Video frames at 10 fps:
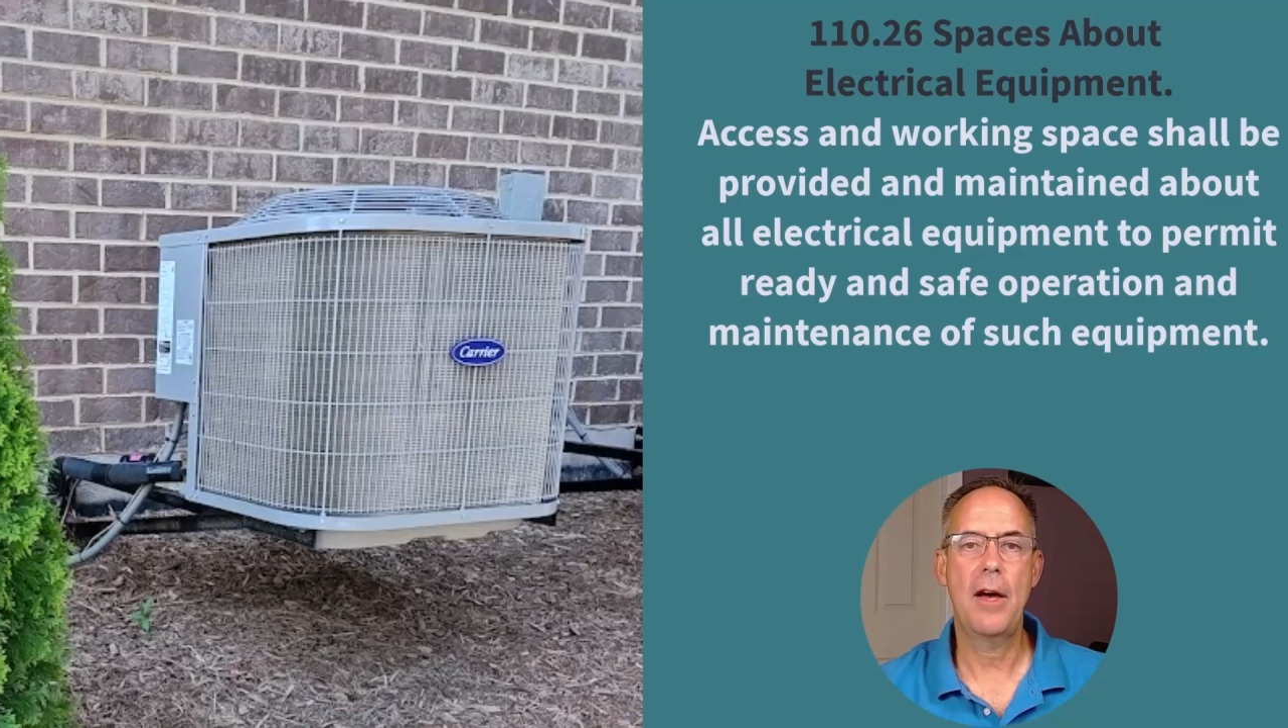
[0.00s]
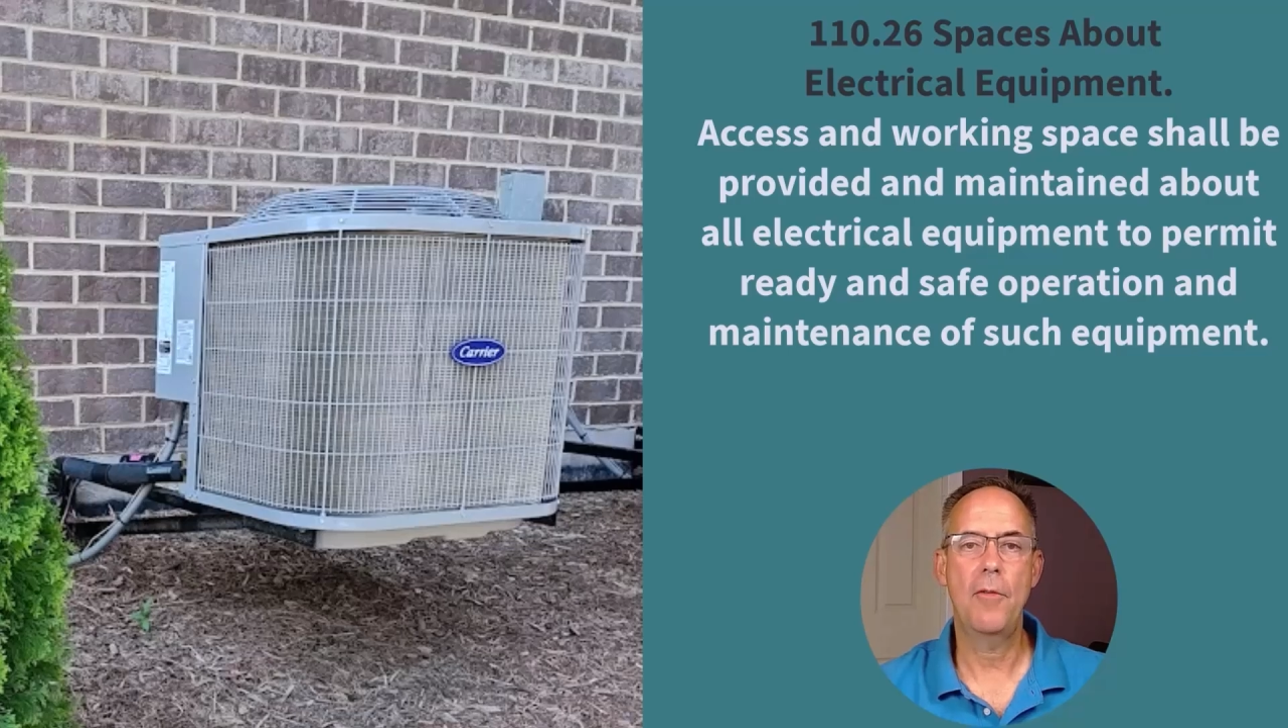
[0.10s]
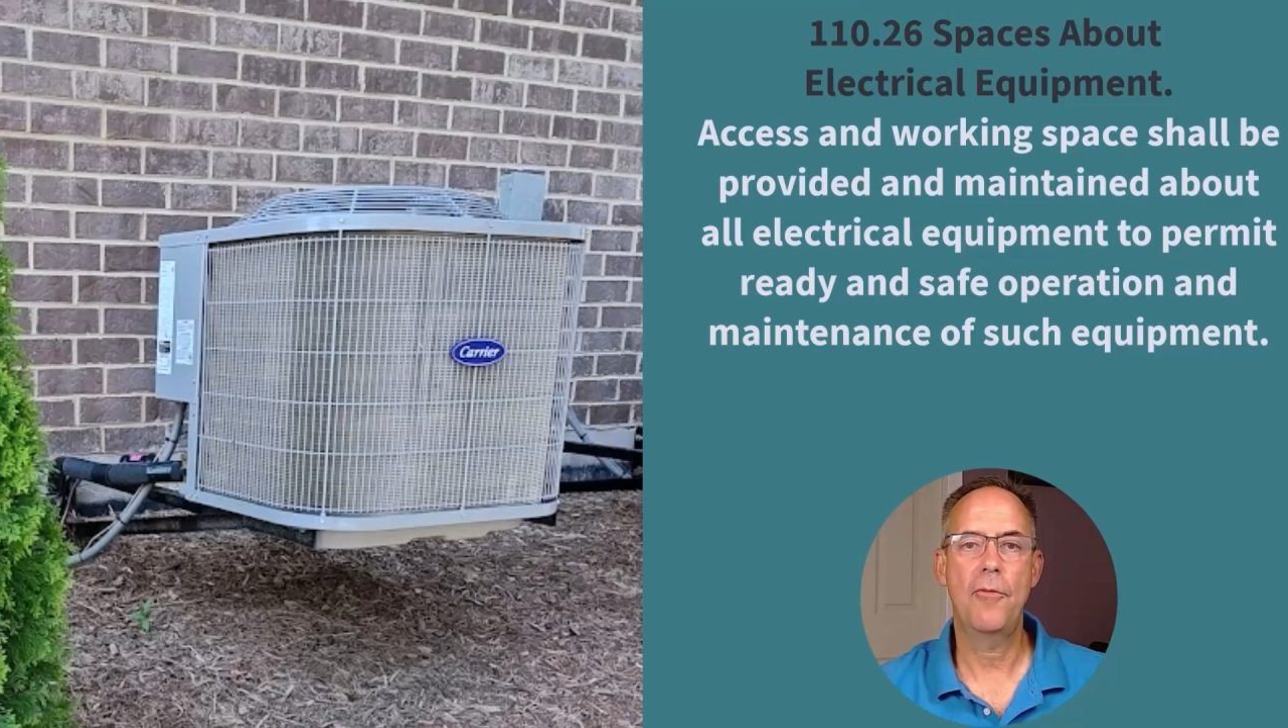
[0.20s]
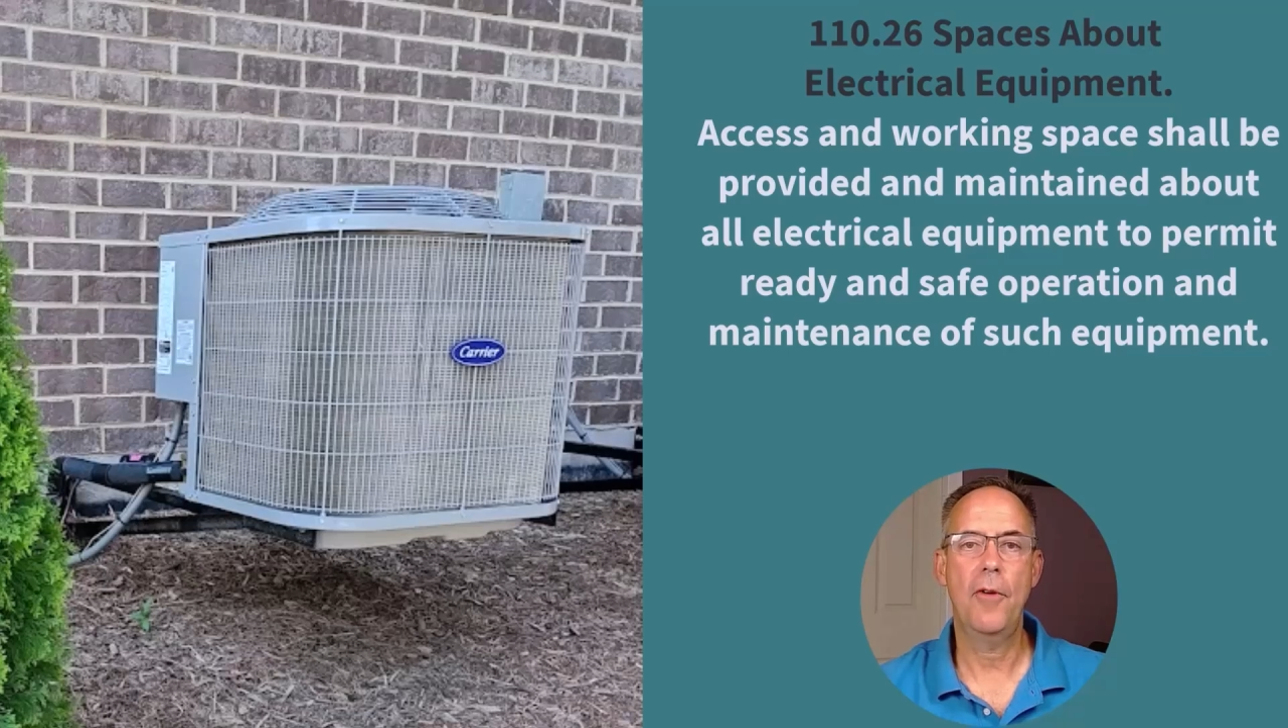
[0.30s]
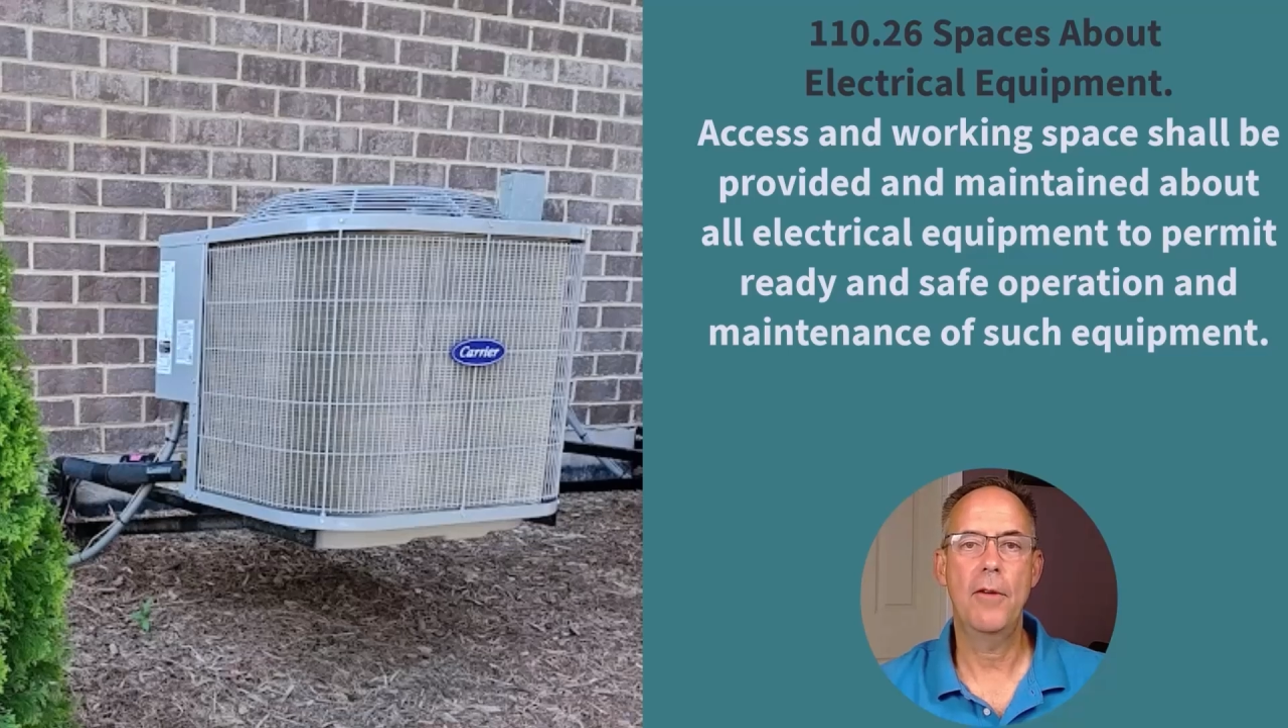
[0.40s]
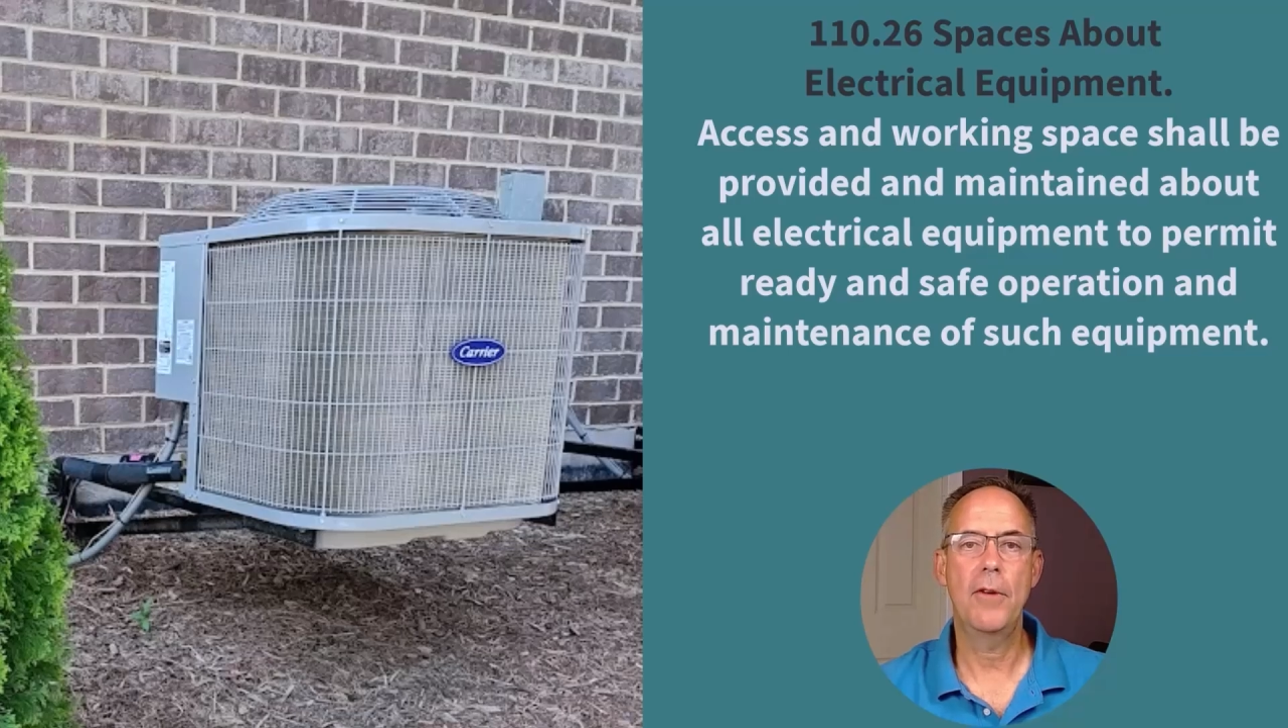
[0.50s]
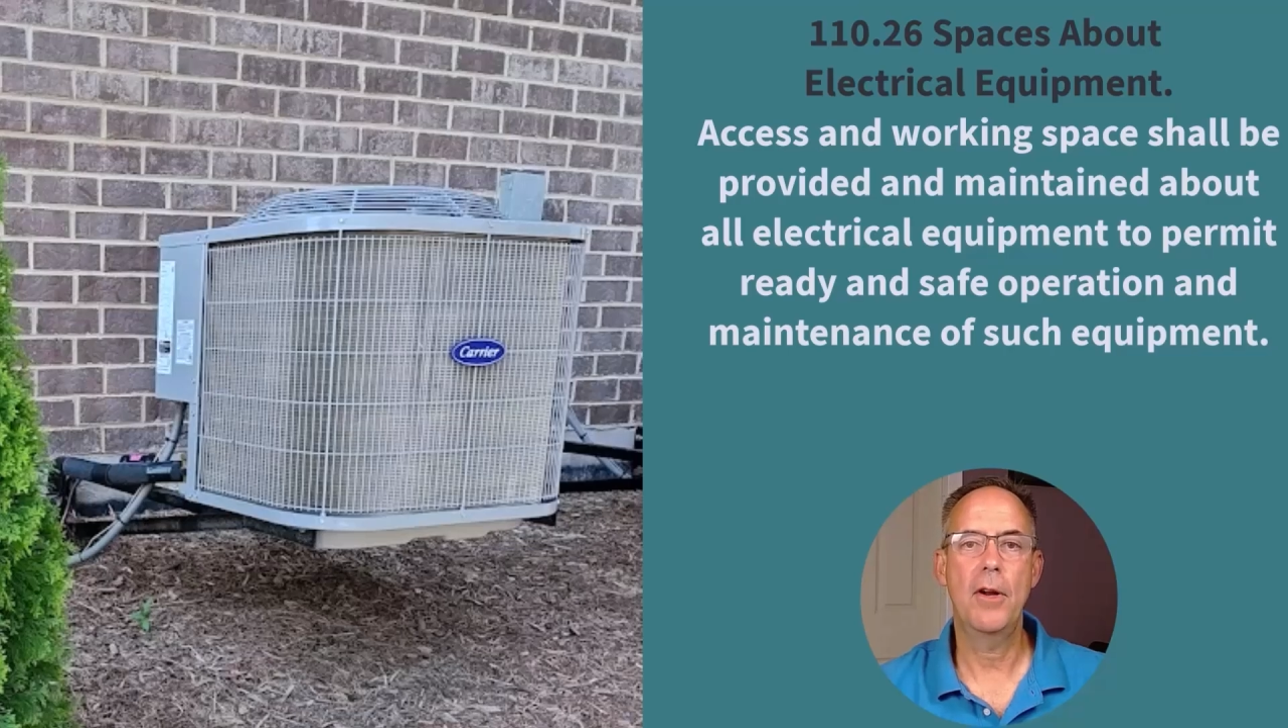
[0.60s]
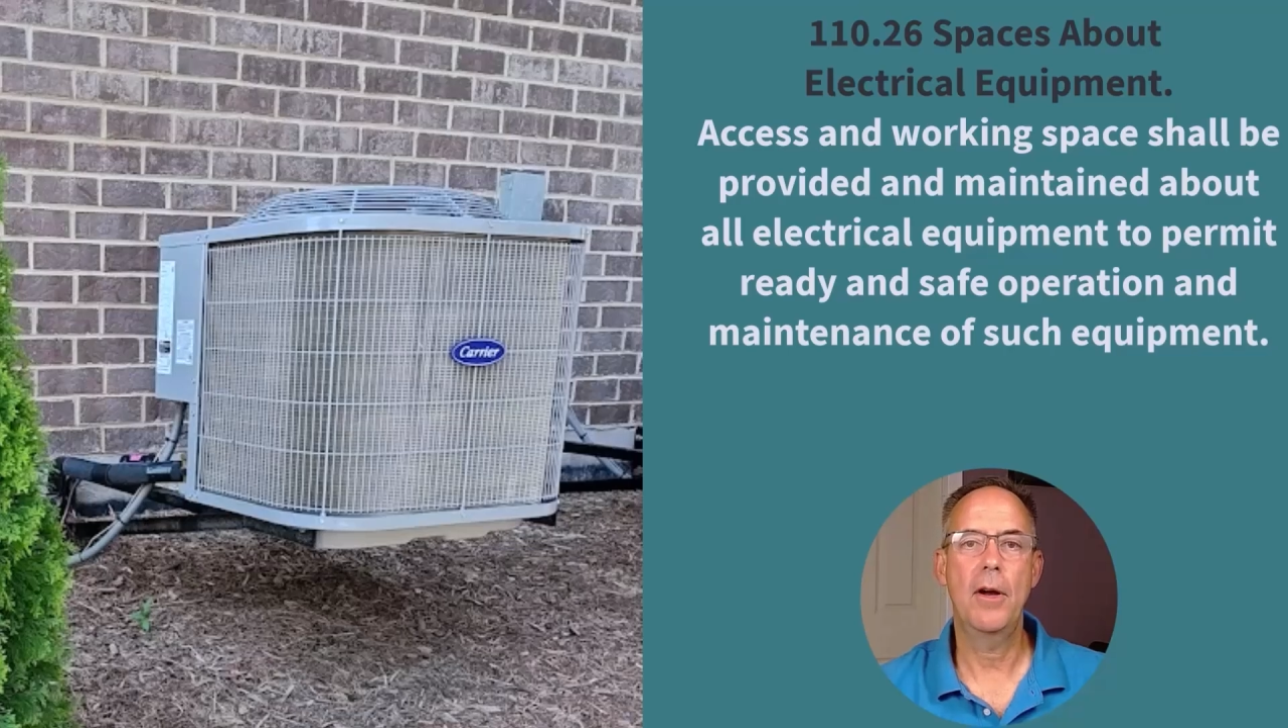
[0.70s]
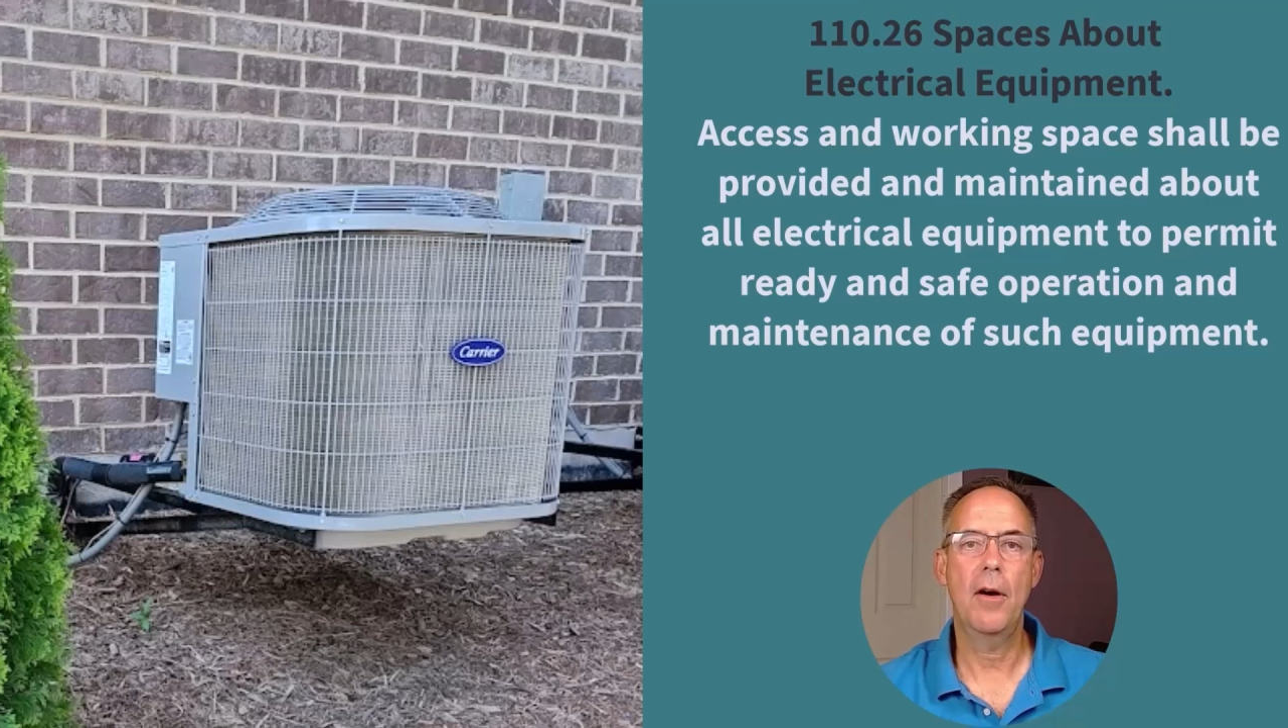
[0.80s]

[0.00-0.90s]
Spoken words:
out in front of it.